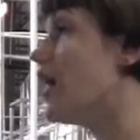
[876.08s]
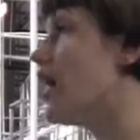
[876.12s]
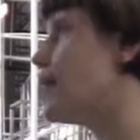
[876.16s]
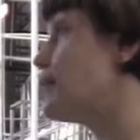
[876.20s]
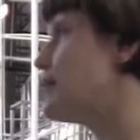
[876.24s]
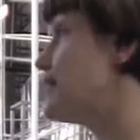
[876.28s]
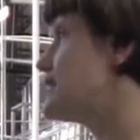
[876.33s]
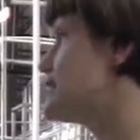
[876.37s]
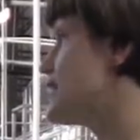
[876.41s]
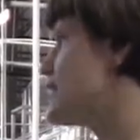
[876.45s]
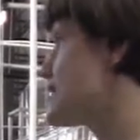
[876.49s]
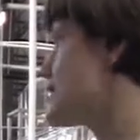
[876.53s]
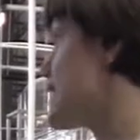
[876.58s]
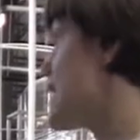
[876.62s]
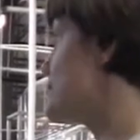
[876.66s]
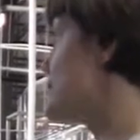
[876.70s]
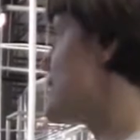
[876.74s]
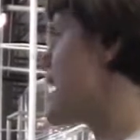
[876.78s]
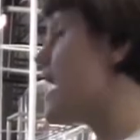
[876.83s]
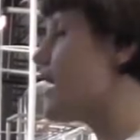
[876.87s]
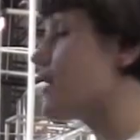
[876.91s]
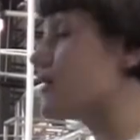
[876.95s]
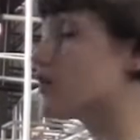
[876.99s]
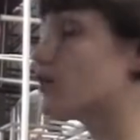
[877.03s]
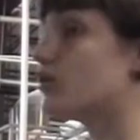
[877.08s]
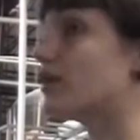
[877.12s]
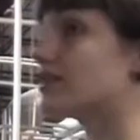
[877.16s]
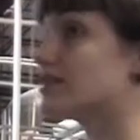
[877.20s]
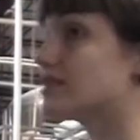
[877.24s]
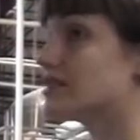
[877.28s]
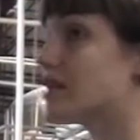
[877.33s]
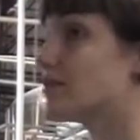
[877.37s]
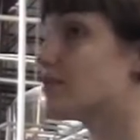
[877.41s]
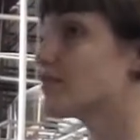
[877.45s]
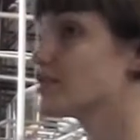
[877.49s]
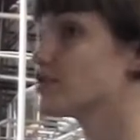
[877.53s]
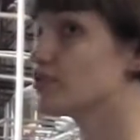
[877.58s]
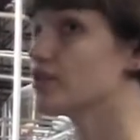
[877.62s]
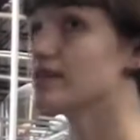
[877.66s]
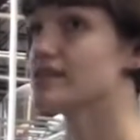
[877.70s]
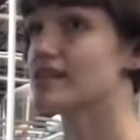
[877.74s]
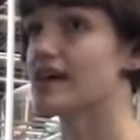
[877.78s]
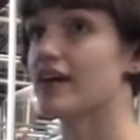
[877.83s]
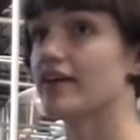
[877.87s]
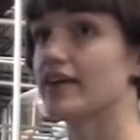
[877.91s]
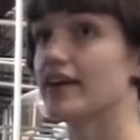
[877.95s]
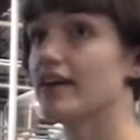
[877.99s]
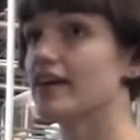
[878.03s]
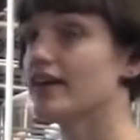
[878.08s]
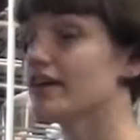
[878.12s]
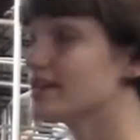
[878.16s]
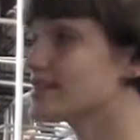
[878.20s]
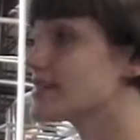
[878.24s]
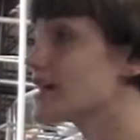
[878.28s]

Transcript: It does not matter what the temperature is out here.